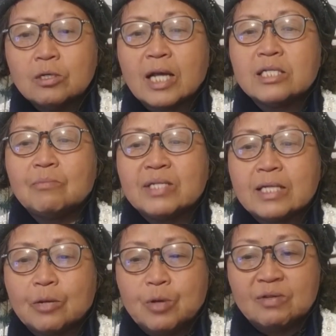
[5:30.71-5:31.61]
Okay, some
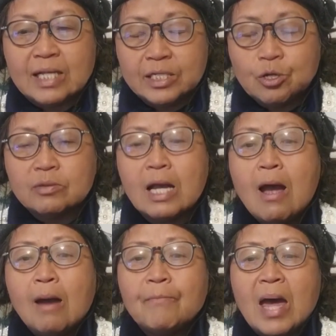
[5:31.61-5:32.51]
said that we have 6 tones,
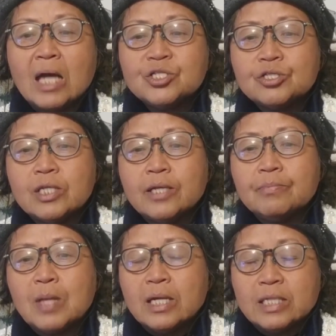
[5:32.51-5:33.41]
but
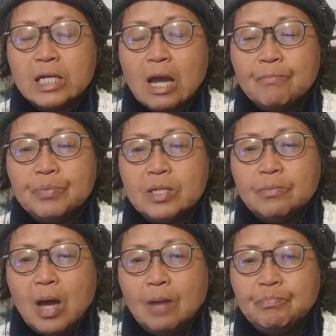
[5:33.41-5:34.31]
actually they can
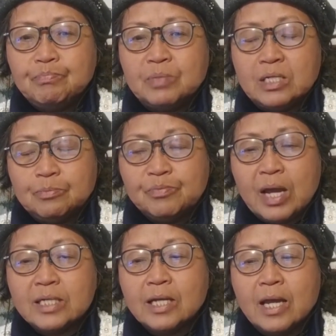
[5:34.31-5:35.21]
be
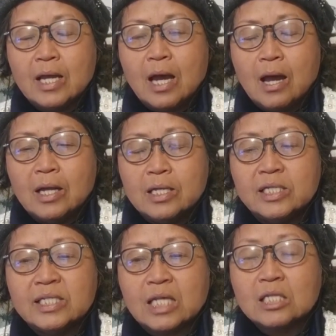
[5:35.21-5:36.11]
displayed
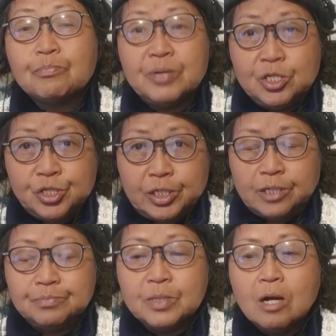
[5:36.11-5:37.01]
in 6
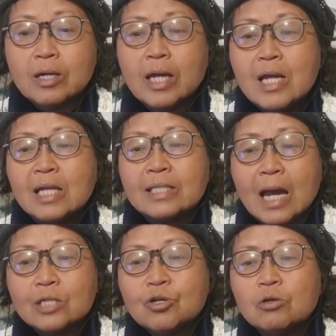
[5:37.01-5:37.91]
pitches. Okay,
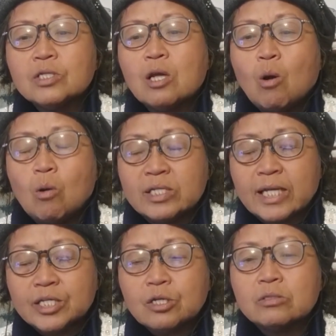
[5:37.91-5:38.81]
9 tones or
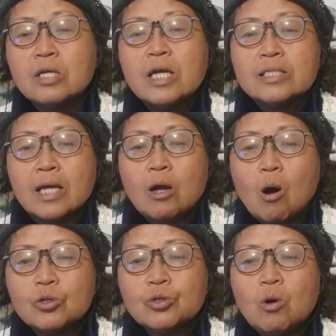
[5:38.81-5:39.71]
6 tones, they
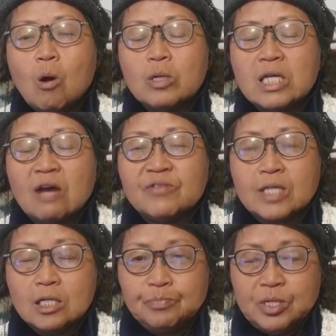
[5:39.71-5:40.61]
also only have
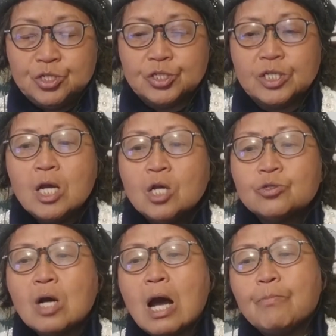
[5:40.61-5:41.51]
6 pitches.
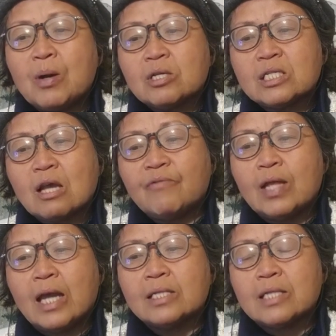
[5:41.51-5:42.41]
So how about the
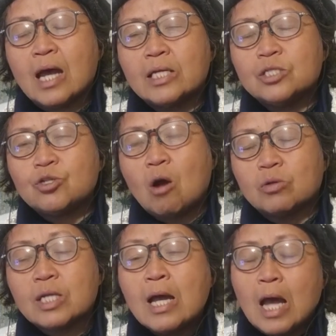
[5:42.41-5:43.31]
7, 8, 9
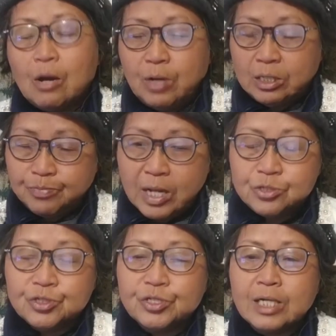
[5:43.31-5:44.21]
tones? I will
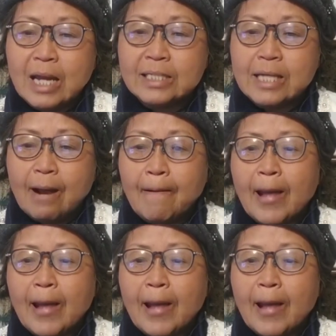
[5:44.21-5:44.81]
explain to you later.